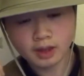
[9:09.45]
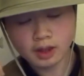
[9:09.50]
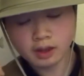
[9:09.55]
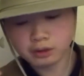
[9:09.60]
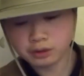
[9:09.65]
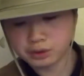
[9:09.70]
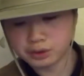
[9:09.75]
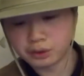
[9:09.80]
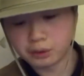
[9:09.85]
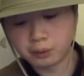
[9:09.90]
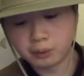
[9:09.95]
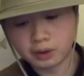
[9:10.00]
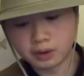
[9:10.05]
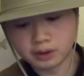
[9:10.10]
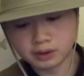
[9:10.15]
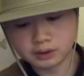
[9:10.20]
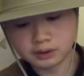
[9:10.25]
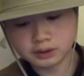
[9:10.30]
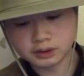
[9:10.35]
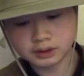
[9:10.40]
don't
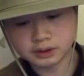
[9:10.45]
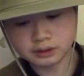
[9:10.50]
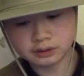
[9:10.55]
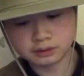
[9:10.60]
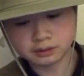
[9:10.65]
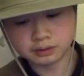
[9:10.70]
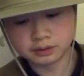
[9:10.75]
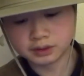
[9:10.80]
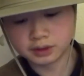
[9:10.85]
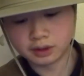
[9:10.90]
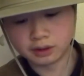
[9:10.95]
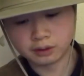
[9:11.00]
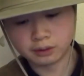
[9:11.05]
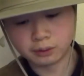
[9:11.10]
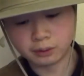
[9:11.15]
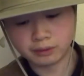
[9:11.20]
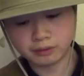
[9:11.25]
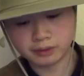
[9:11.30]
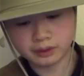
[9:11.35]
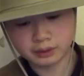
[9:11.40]
want to go
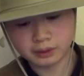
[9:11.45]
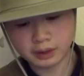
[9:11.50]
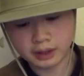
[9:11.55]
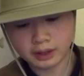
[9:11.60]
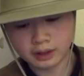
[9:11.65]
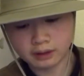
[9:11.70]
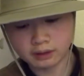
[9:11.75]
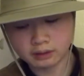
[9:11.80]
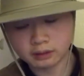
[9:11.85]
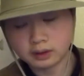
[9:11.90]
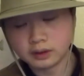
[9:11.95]
with a crowd,